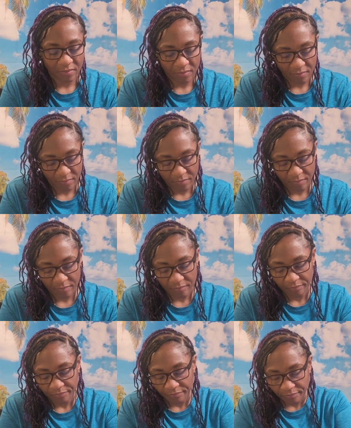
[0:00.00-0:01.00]

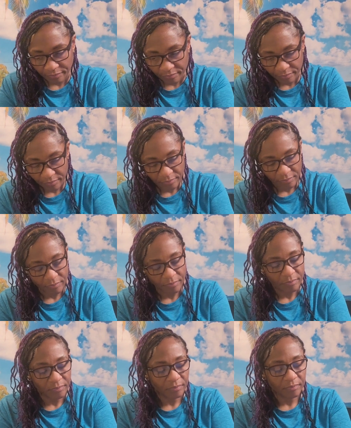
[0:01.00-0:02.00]

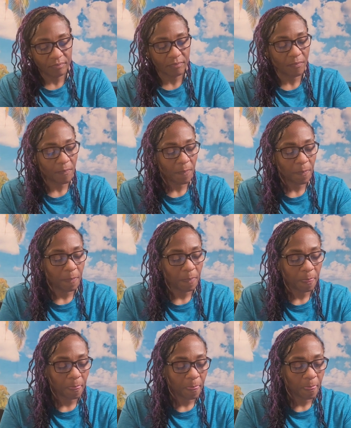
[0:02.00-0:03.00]

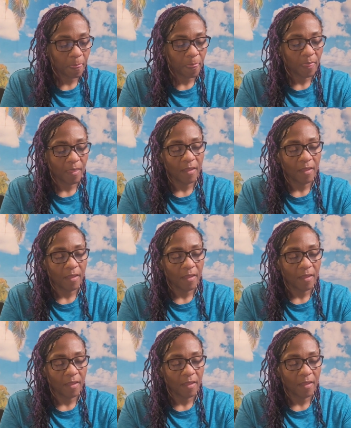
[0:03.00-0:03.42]
(no one is talking)